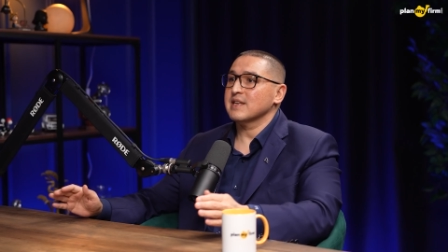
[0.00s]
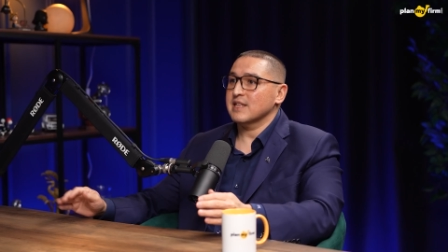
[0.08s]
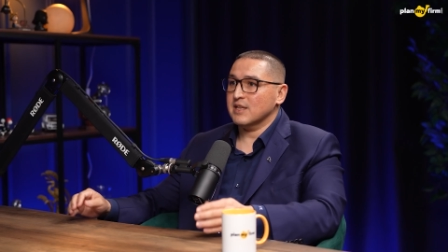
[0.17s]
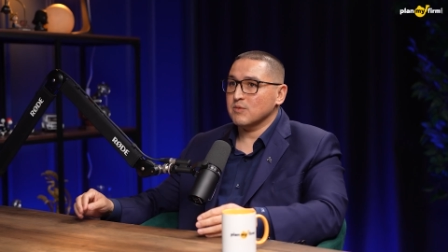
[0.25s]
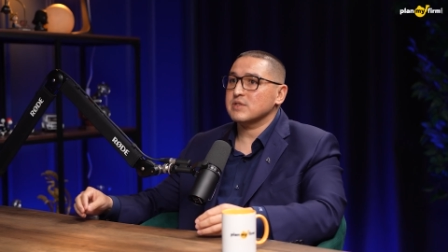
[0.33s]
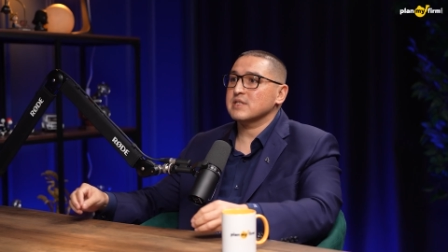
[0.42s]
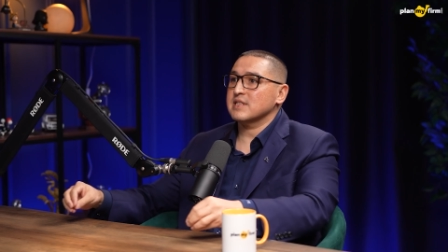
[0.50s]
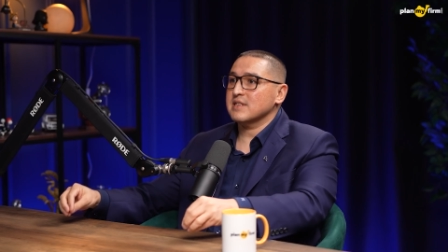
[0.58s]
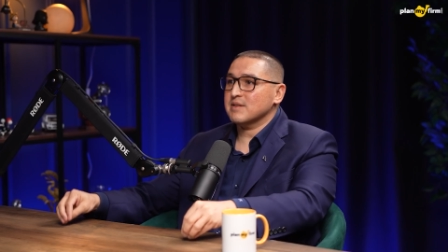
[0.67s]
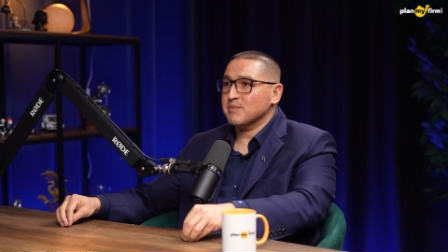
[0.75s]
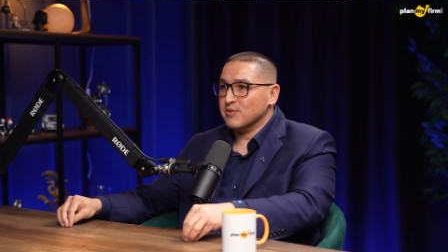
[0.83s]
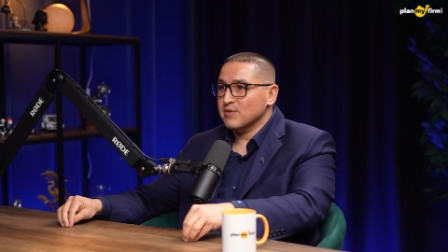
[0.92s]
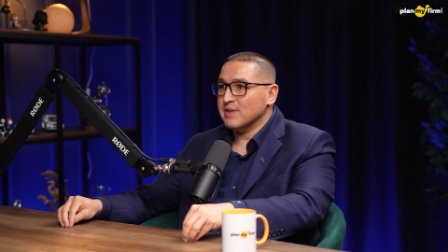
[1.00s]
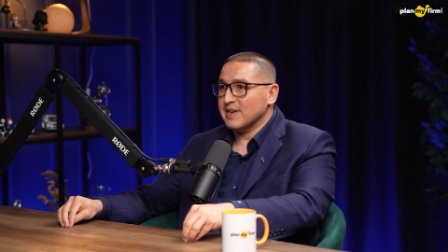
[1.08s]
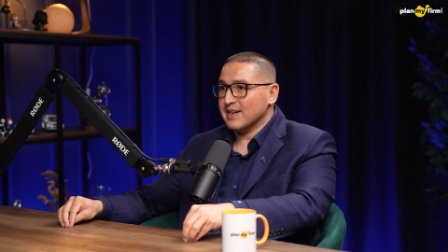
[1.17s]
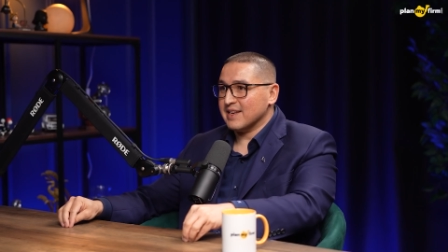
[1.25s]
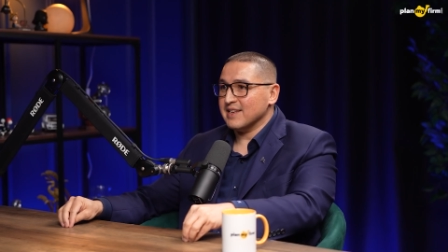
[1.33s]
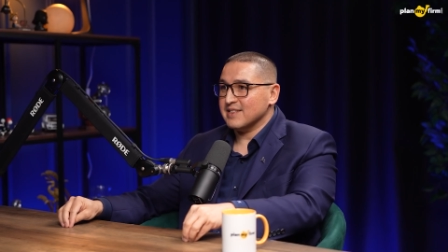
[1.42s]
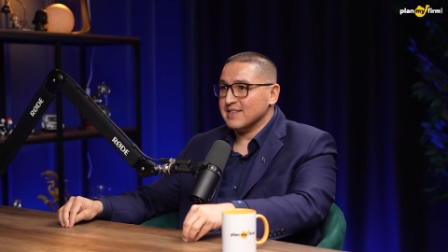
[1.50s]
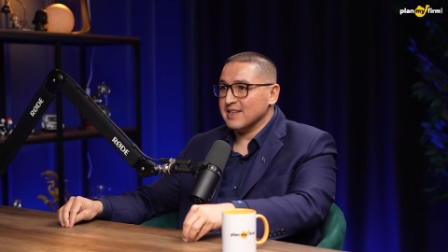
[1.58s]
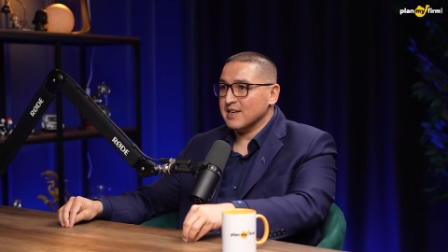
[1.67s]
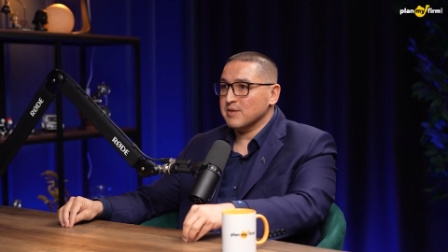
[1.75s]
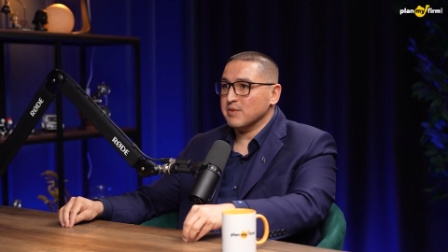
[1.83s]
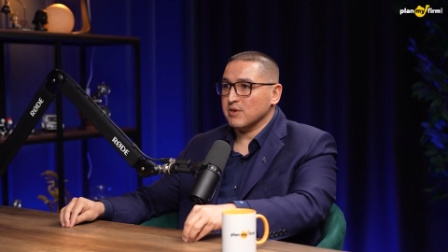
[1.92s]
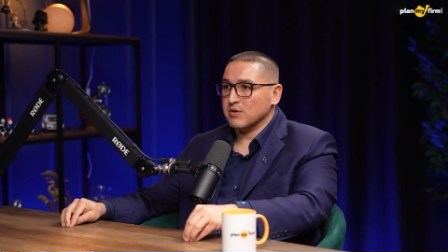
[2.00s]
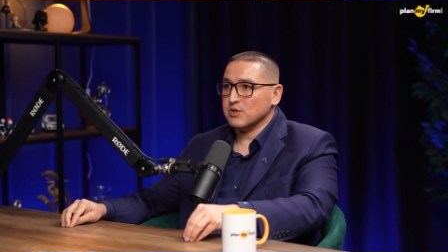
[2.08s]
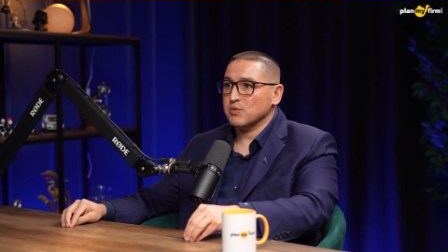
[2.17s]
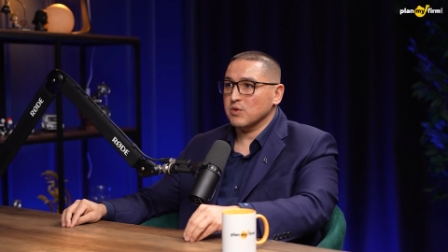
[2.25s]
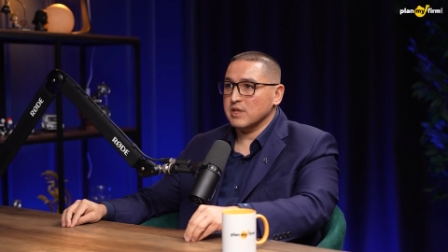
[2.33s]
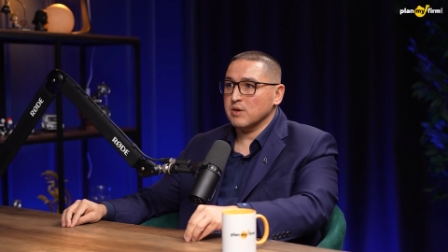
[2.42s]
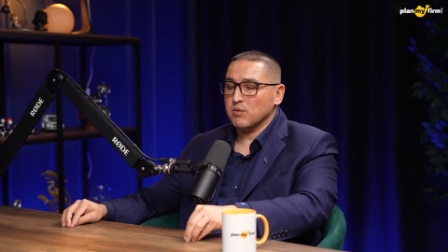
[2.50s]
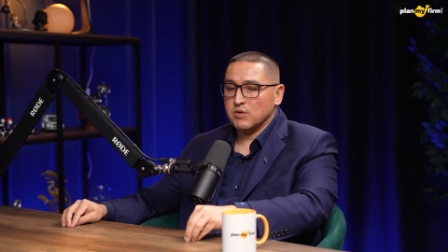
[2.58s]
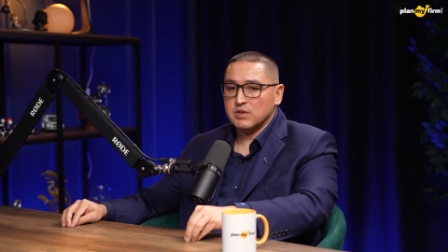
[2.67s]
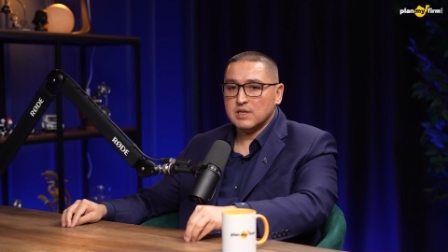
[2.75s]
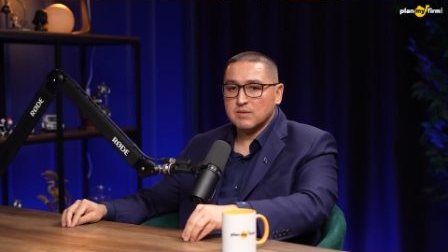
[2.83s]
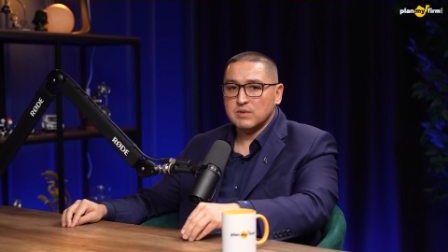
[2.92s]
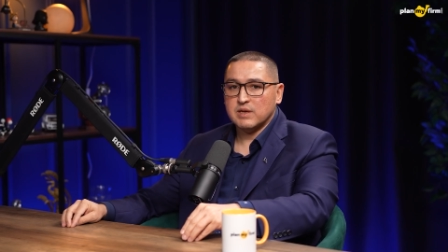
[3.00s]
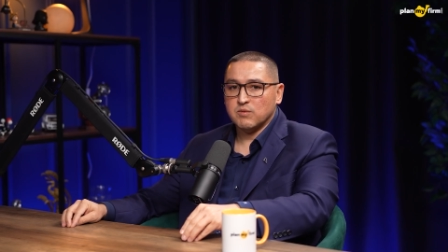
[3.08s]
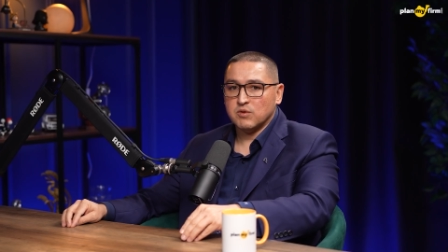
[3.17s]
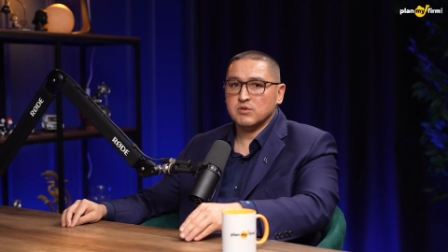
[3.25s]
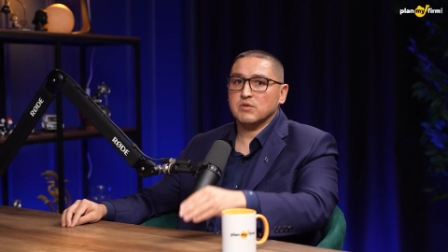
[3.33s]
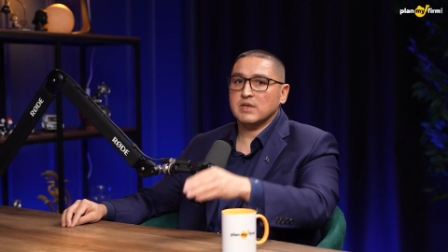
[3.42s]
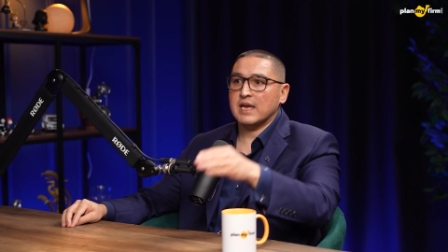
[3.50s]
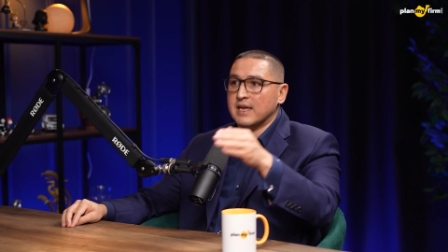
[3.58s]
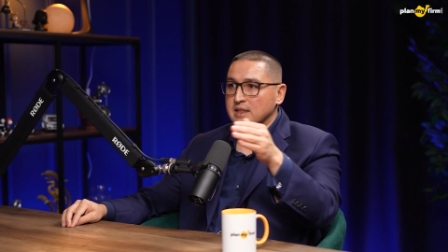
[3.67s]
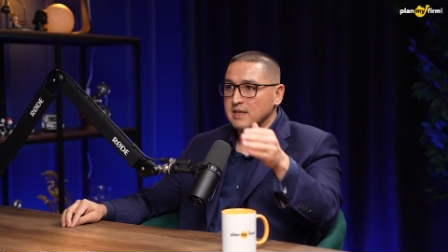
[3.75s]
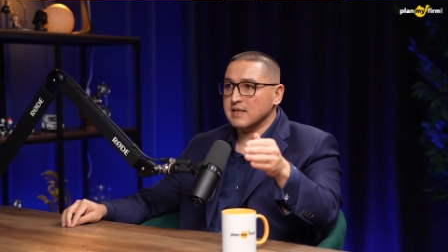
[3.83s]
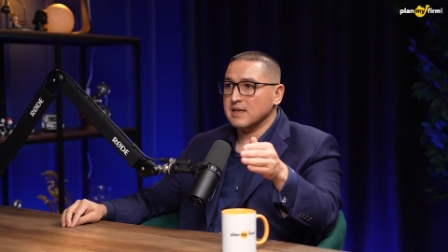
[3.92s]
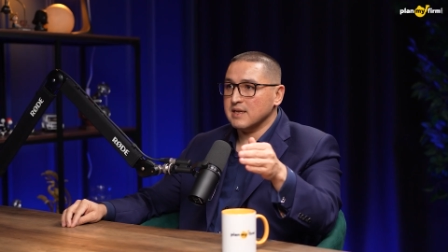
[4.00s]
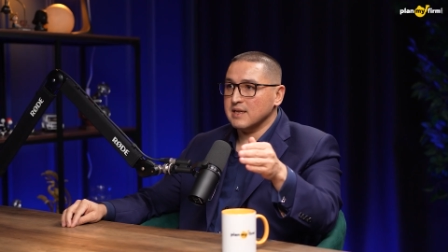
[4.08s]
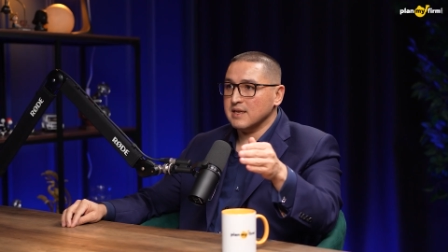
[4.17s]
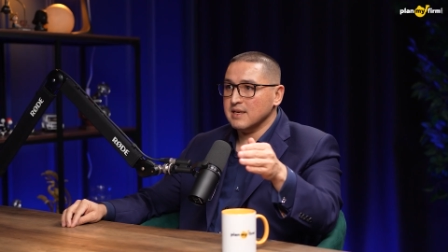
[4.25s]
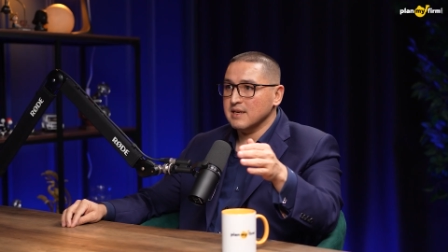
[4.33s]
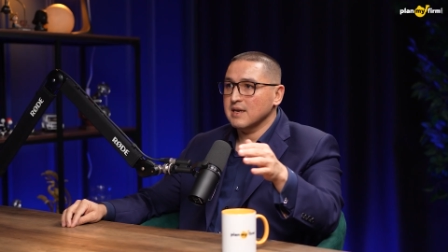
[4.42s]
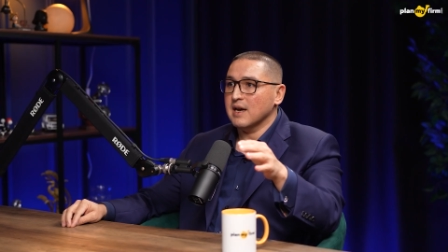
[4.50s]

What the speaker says: they would still put their kids there because what they want to get the degree,